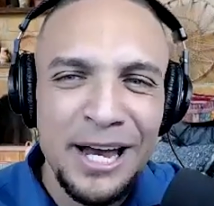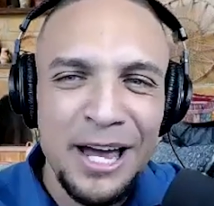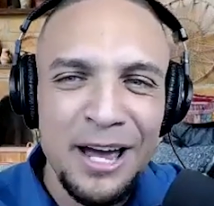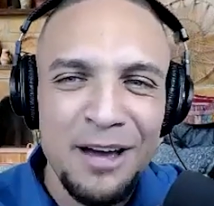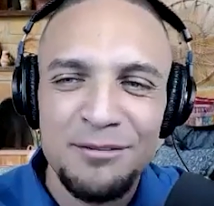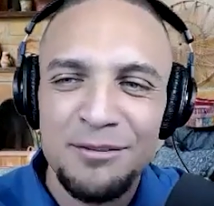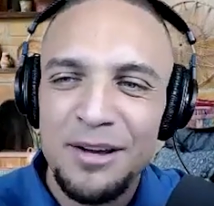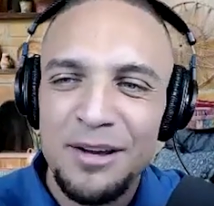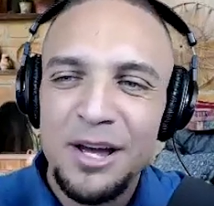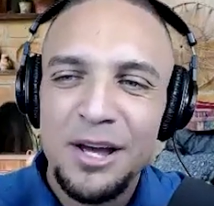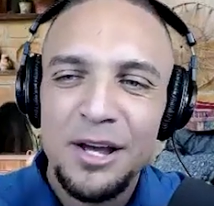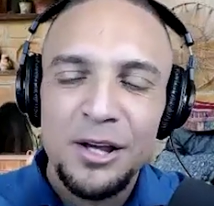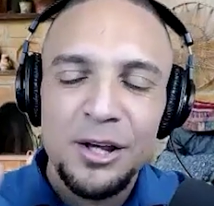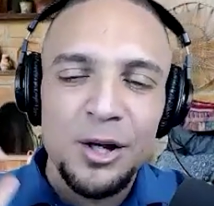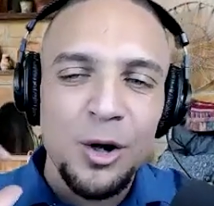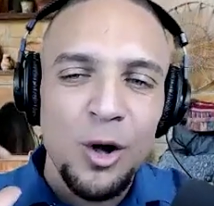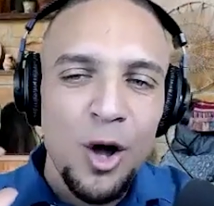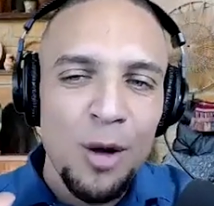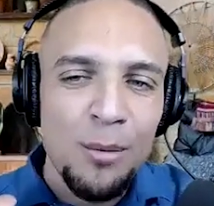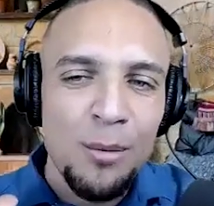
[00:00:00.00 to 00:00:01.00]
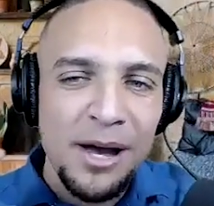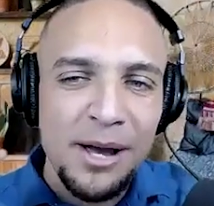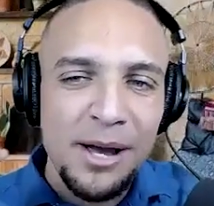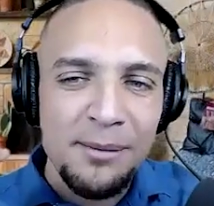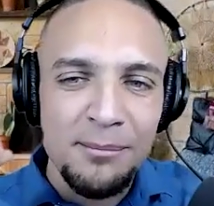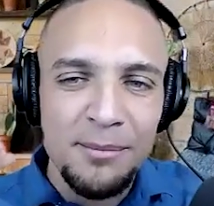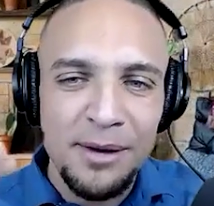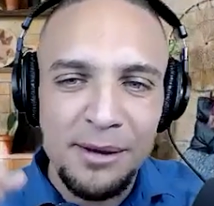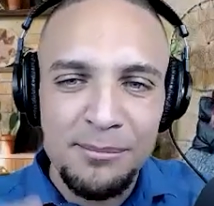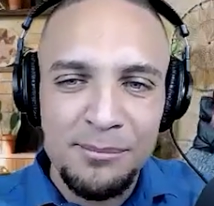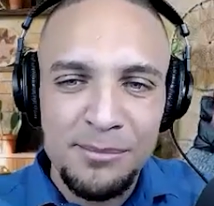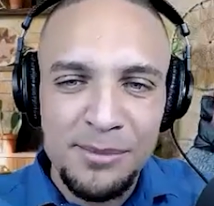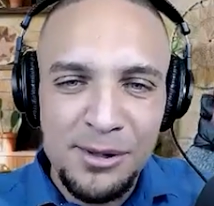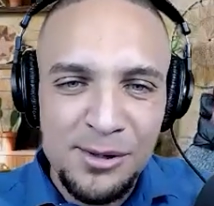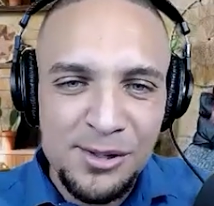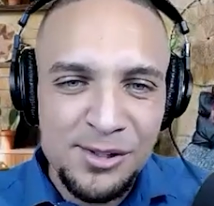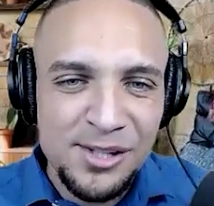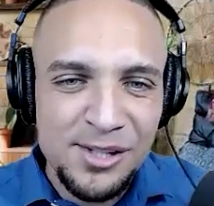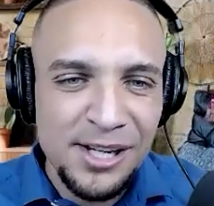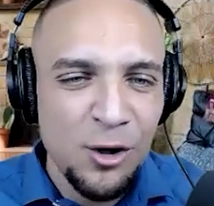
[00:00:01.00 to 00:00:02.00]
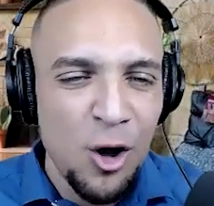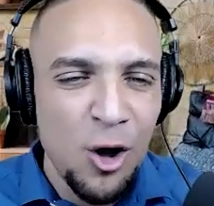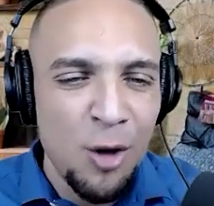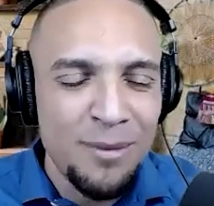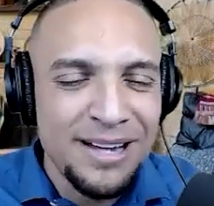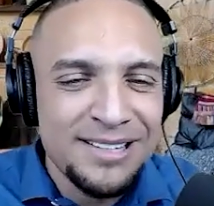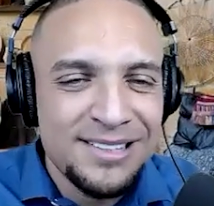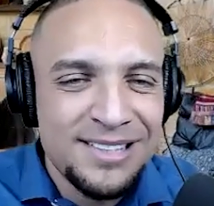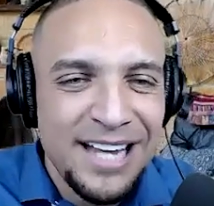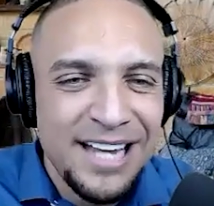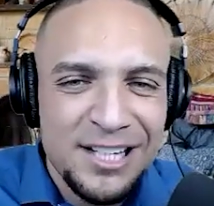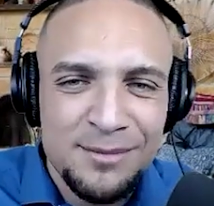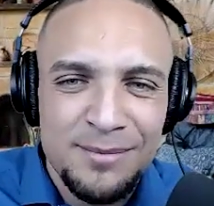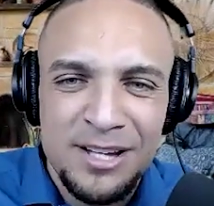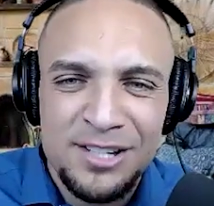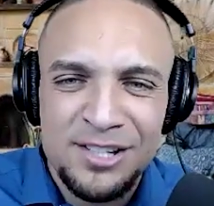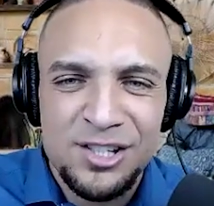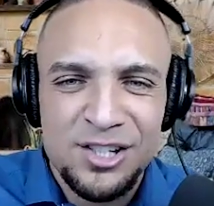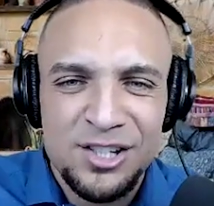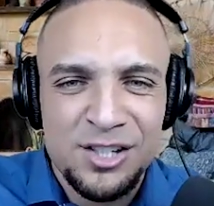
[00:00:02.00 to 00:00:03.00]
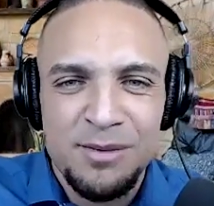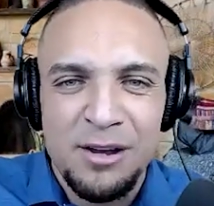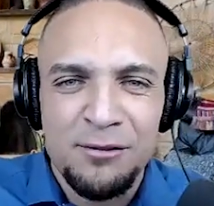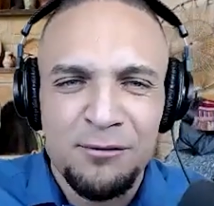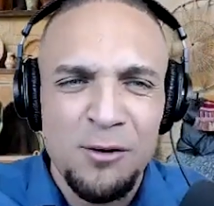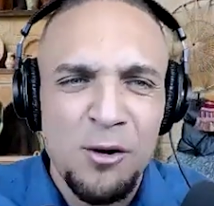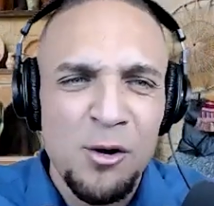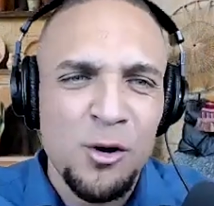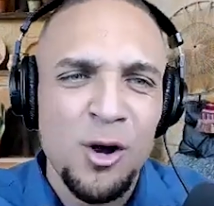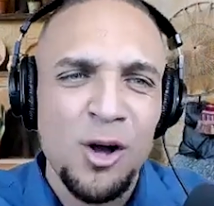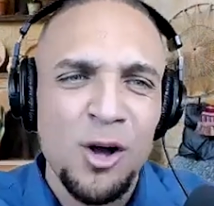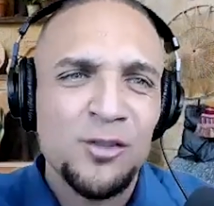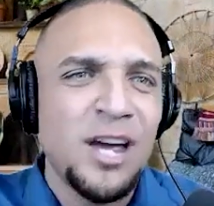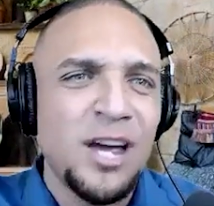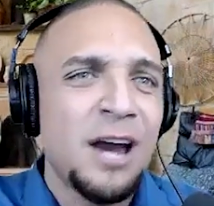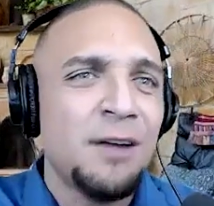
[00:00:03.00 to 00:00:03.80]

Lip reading: I have, all my music, all my text messages, my phone calls.